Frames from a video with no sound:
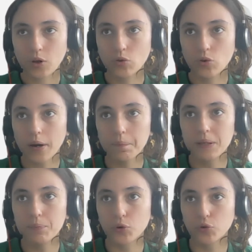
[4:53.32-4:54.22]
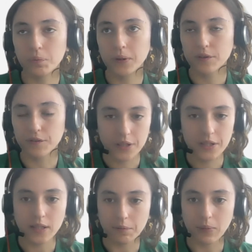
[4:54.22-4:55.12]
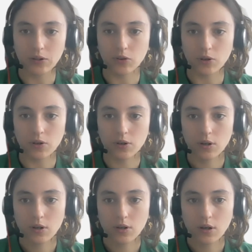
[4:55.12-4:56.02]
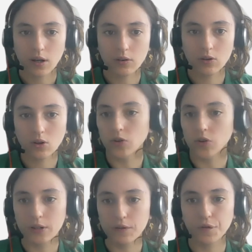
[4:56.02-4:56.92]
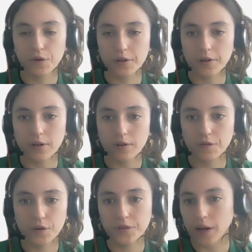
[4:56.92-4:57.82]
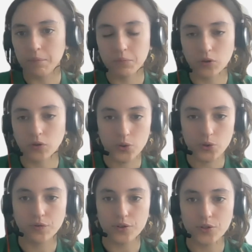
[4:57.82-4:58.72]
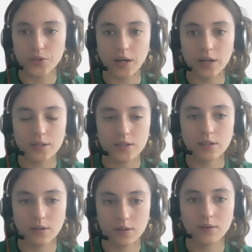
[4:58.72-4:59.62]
to help people to build things that matter, and not only for them, but also for society.